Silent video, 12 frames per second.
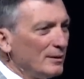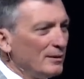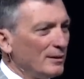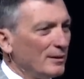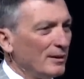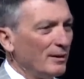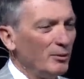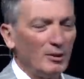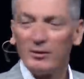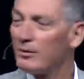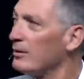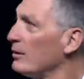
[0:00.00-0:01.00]
I mean,
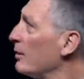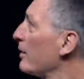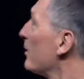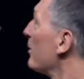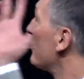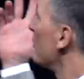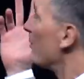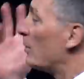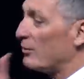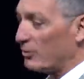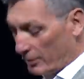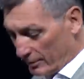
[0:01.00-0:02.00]
you, you look at this
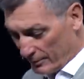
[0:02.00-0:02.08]
image.